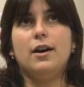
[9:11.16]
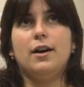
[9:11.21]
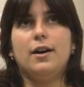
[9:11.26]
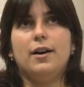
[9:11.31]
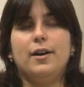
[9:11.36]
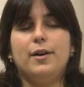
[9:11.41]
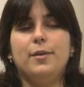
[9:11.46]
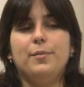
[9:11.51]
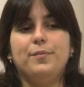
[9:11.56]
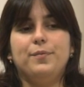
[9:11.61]

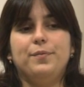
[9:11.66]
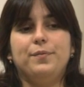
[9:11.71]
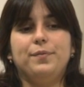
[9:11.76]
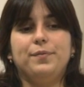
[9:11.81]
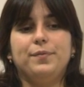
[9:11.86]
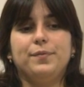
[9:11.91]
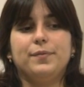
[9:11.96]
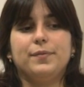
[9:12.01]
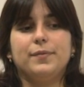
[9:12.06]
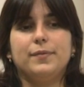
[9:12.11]

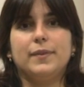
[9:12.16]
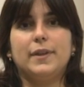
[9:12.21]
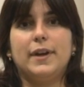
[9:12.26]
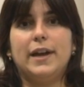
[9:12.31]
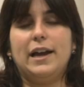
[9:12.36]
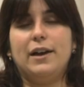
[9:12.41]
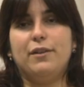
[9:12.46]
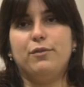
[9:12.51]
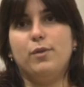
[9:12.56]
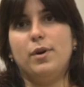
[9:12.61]
Um, I
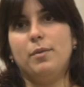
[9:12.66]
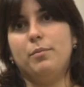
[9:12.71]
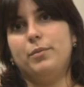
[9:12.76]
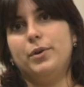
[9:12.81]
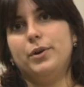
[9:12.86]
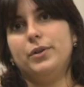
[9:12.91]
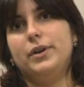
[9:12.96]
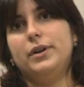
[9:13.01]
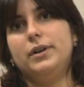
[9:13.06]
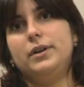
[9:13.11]
have one
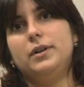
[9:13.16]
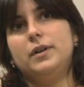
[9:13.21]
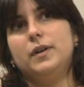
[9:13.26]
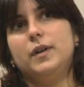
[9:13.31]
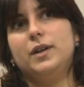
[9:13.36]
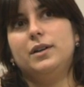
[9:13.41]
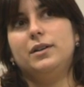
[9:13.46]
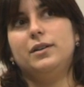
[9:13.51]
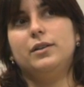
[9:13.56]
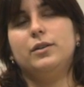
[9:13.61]
brother
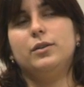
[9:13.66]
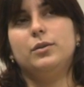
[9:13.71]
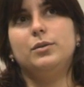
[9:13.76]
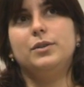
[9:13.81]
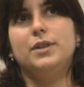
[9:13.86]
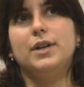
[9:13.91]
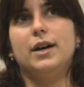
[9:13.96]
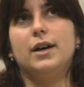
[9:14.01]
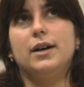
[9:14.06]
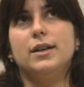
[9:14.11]
who
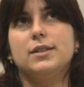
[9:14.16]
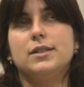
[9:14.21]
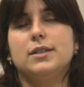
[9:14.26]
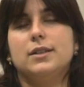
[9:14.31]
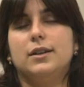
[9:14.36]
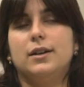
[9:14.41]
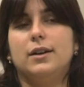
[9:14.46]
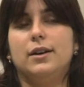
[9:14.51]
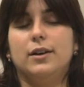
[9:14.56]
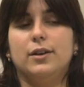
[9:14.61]
does
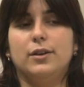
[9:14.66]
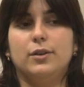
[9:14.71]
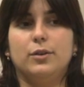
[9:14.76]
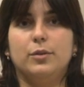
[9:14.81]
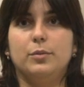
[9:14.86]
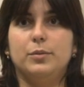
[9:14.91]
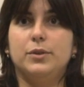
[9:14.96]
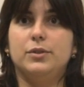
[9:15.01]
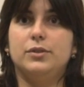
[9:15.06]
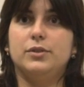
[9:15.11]
uh,
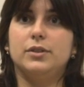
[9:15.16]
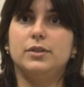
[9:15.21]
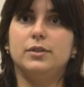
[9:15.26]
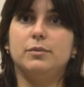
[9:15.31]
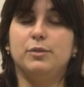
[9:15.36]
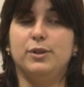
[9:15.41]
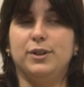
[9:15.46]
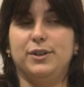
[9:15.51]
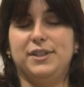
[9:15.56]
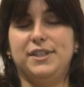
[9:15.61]
computer.
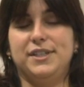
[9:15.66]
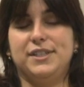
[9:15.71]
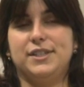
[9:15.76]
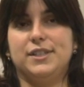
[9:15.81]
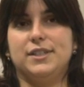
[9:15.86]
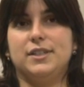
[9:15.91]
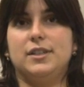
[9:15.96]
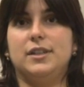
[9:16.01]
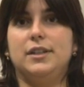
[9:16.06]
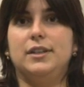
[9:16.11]
Well, he's
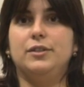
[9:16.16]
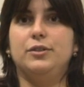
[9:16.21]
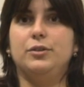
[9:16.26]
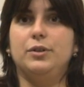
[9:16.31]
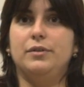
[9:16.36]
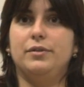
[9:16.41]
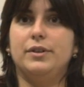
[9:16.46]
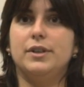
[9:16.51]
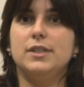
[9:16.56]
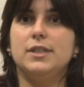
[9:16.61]
still in
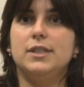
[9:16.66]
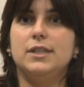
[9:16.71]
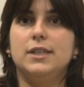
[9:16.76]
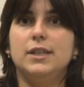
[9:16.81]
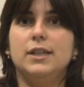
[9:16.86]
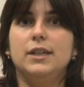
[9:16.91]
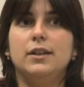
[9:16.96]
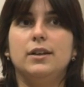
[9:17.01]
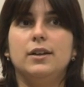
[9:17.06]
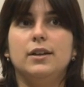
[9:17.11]

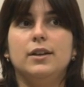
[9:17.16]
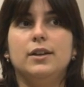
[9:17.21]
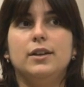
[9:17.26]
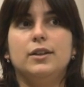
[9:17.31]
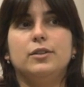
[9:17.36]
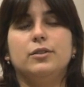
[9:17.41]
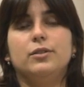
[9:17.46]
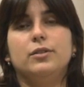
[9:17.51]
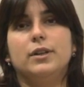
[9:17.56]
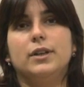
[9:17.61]
university,
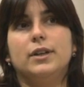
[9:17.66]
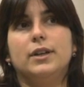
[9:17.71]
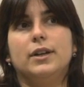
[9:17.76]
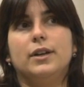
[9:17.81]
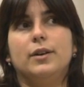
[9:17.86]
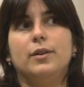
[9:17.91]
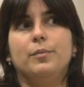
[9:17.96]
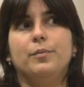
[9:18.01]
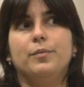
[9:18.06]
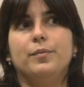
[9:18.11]

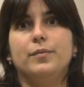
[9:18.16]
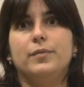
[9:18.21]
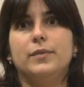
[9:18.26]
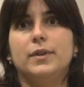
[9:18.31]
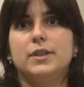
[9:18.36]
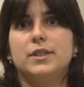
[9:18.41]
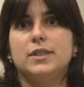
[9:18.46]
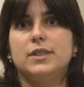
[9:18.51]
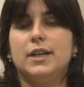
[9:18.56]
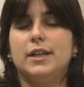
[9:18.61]
um,
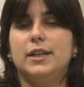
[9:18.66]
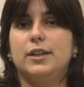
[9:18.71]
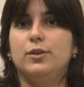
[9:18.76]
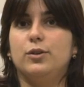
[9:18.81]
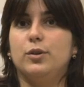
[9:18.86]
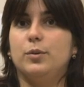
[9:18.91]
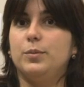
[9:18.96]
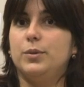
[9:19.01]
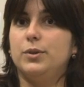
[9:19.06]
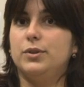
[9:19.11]
studying
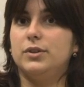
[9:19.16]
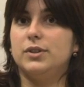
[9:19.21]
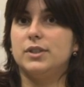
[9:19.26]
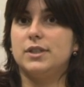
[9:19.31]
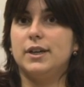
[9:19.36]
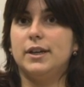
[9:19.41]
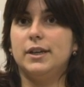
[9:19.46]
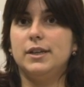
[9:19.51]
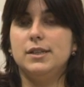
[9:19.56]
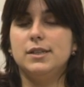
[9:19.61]
computer
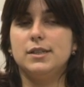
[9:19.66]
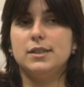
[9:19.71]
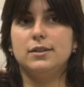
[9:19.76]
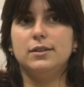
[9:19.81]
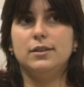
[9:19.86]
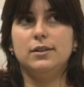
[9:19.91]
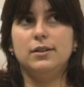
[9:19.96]
science